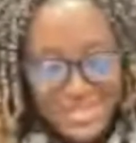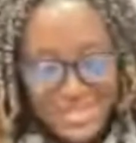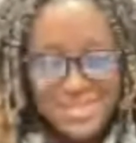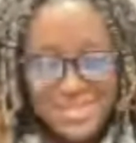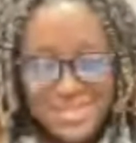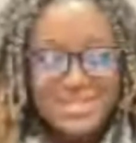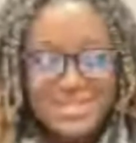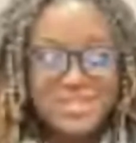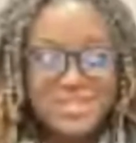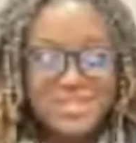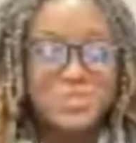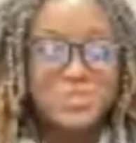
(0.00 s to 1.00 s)
because you were talking
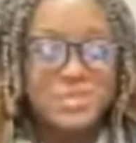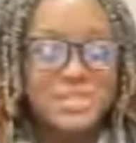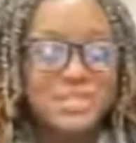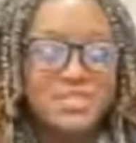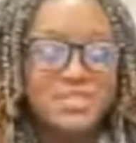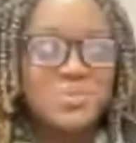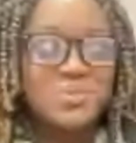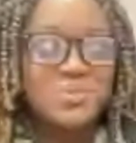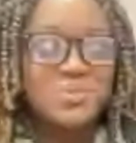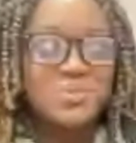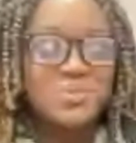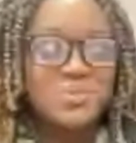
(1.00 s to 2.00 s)
about the gift and the
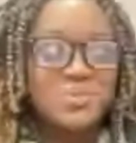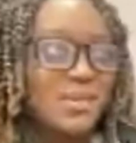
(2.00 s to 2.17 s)
curse.